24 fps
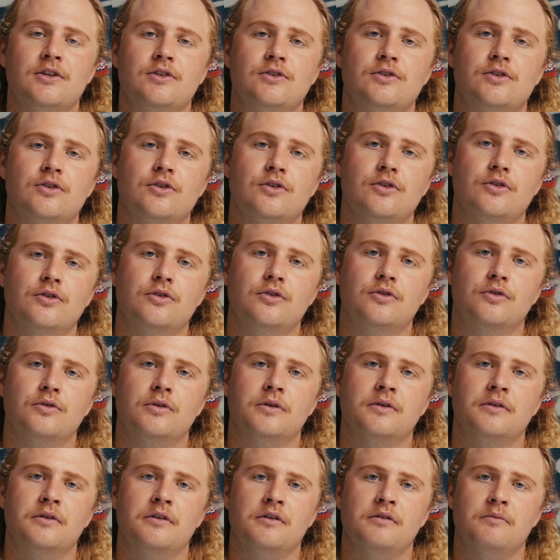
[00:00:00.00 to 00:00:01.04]

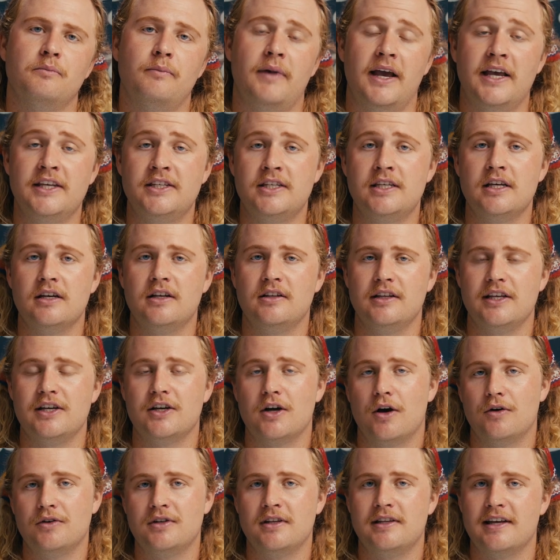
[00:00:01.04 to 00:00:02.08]
to basically
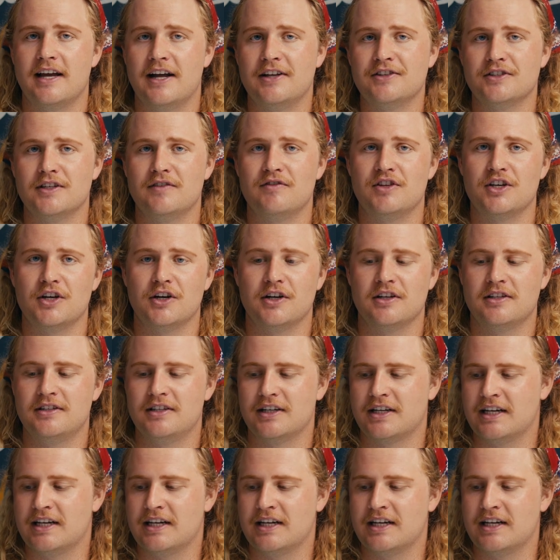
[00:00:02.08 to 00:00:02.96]
go to the ends of the earth to